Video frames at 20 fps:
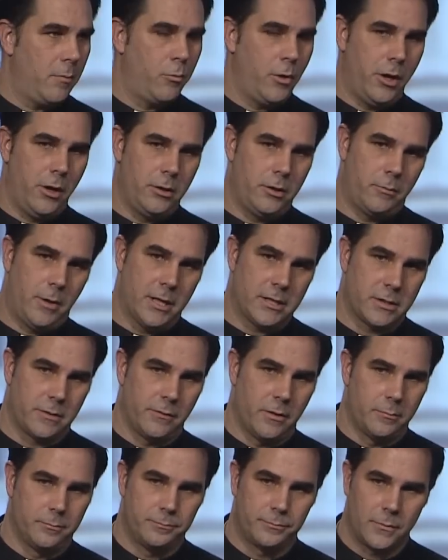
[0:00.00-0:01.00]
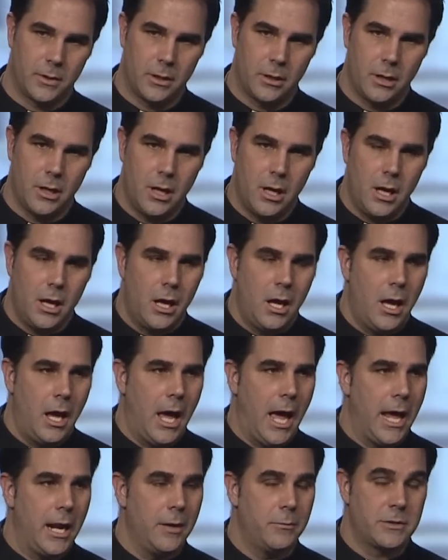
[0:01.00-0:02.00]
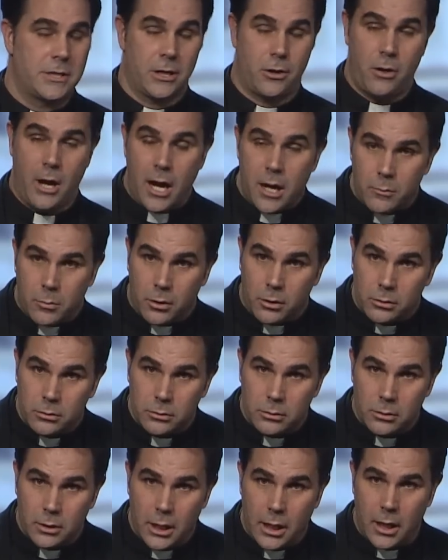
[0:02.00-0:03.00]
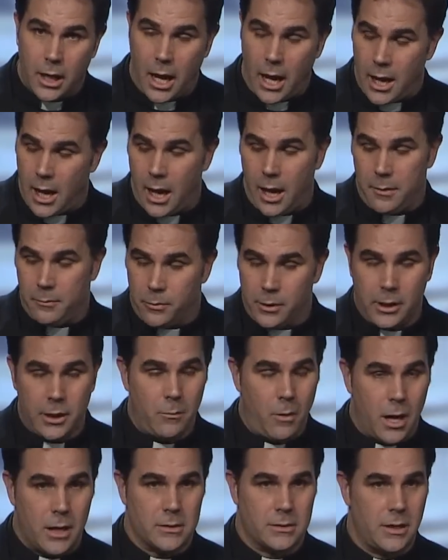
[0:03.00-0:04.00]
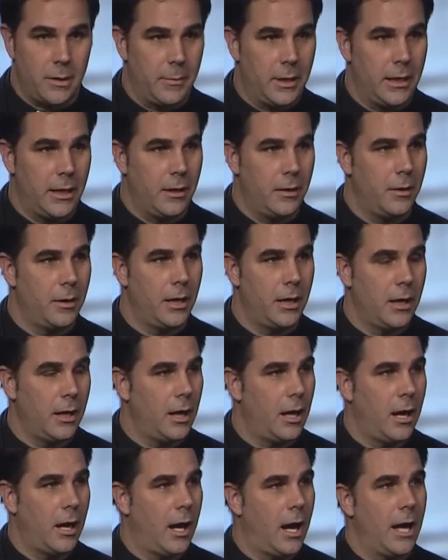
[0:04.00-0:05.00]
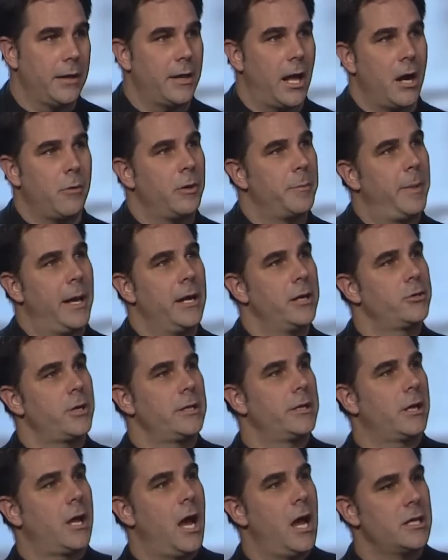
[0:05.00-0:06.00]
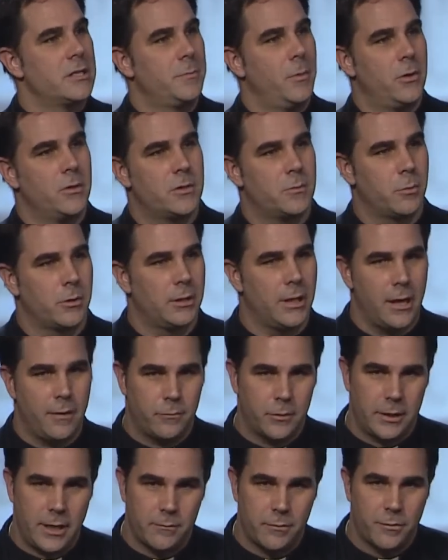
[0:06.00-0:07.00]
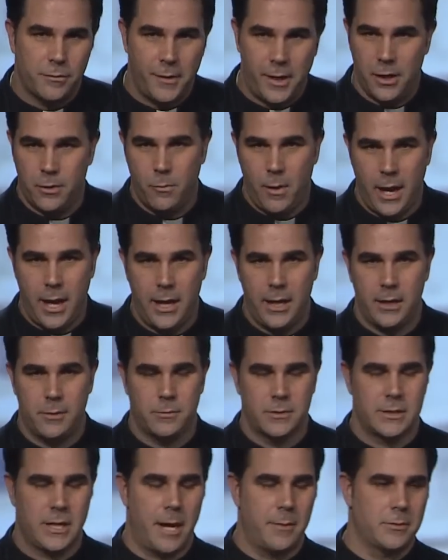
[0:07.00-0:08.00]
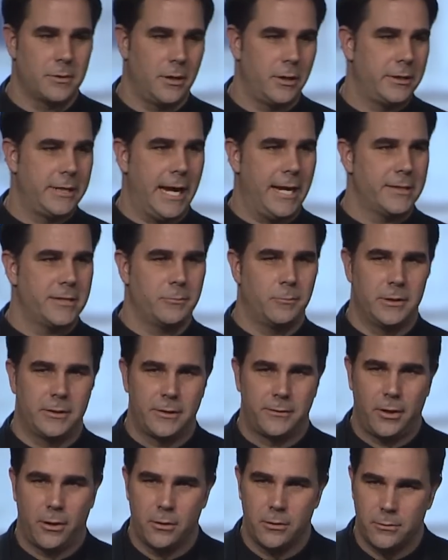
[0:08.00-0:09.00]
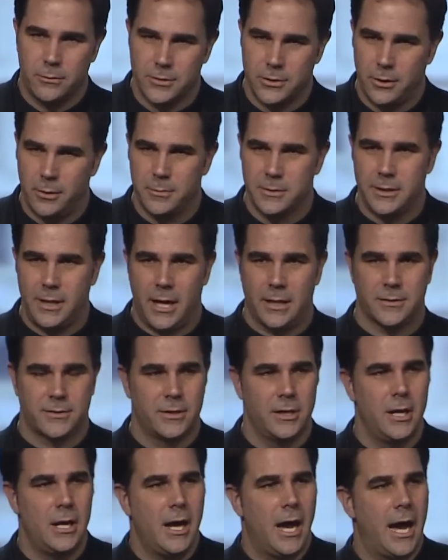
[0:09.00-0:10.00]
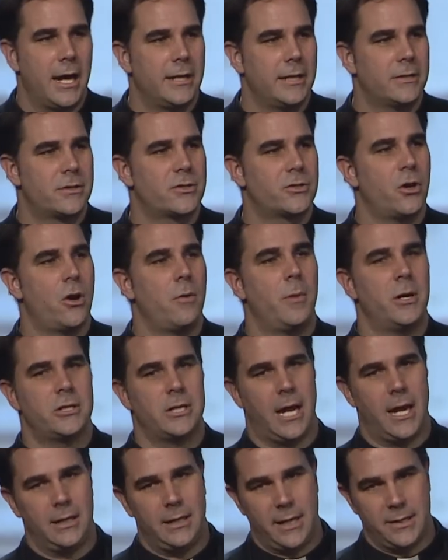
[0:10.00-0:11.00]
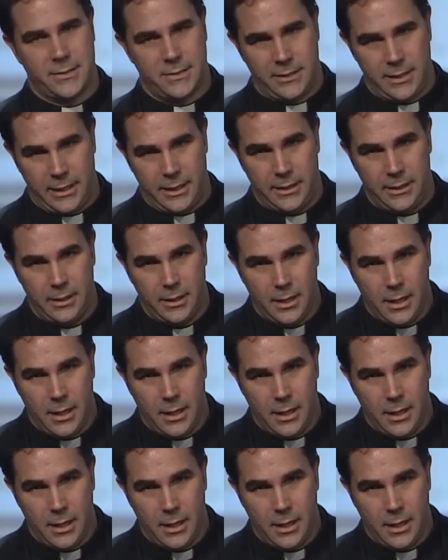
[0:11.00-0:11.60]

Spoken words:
Weir, and the rest of them. And it was incredible. I really was. I mean, I thought I would penetrate the cosmos where love would never fade away, and it was absolutely Dancing with the Turtles. It was nuts. I did so much LSD.